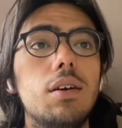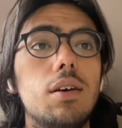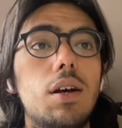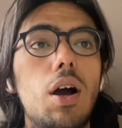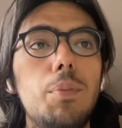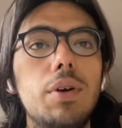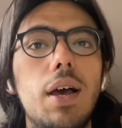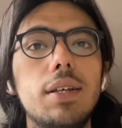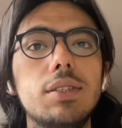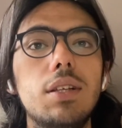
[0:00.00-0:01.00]
copper
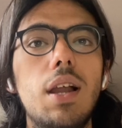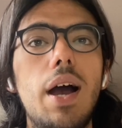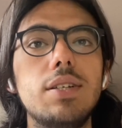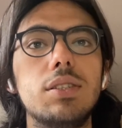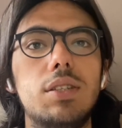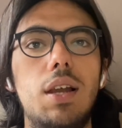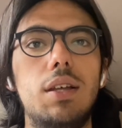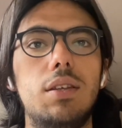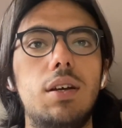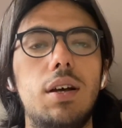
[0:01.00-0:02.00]
has the largest
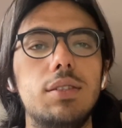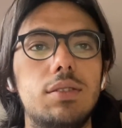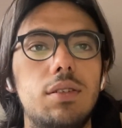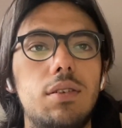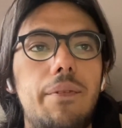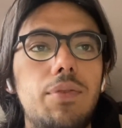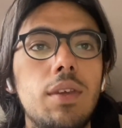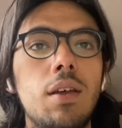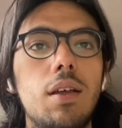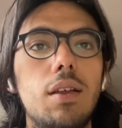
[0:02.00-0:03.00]
dielectric constant.
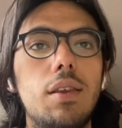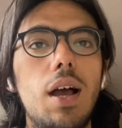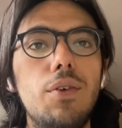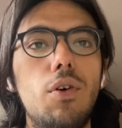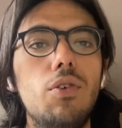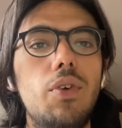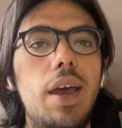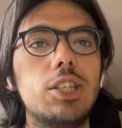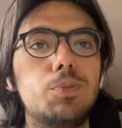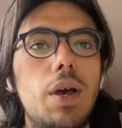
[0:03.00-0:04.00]
Therefore, we
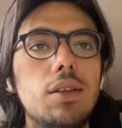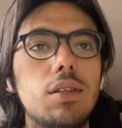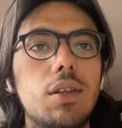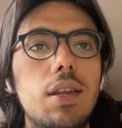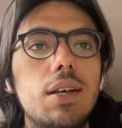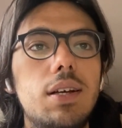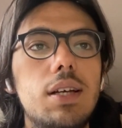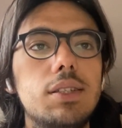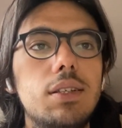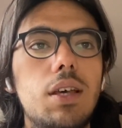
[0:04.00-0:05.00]
expected an increase
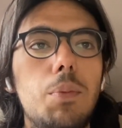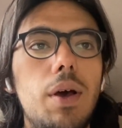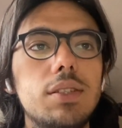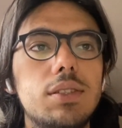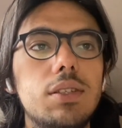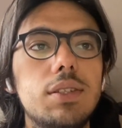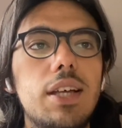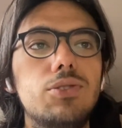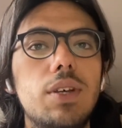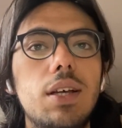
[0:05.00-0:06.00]
in the capacitance
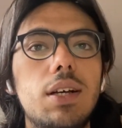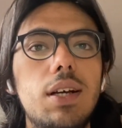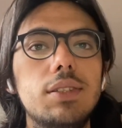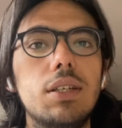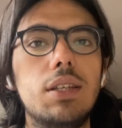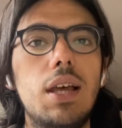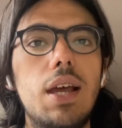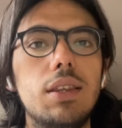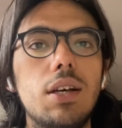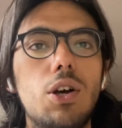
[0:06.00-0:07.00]
as we increase the
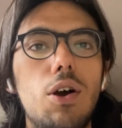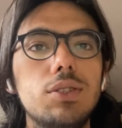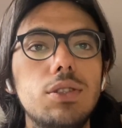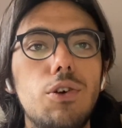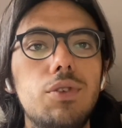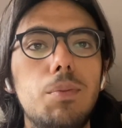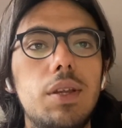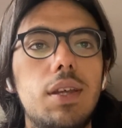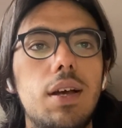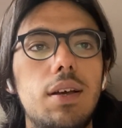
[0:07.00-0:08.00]
dielectric constant of the
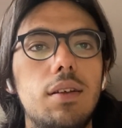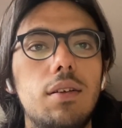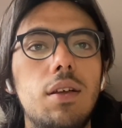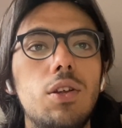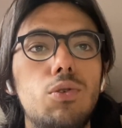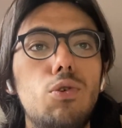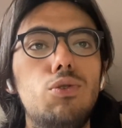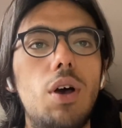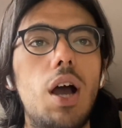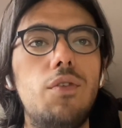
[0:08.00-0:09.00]
material, due to
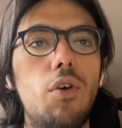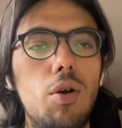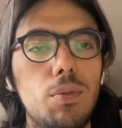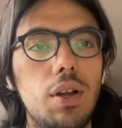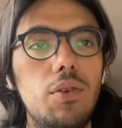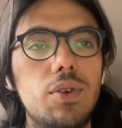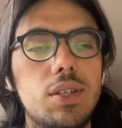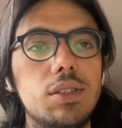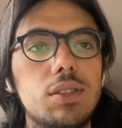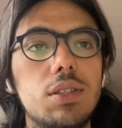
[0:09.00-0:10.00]
our formula, which
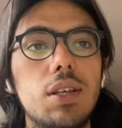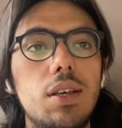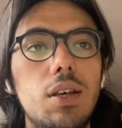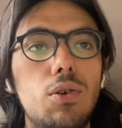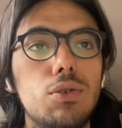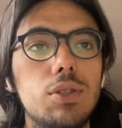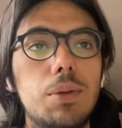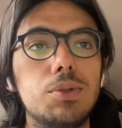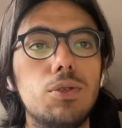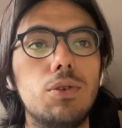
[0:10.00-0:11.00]
is C equals
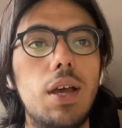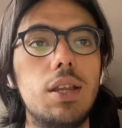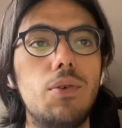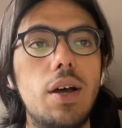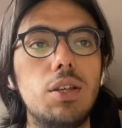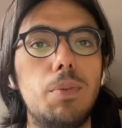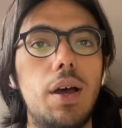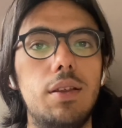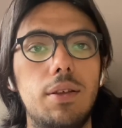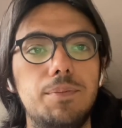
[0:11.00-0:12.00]
epsilon A divided by D.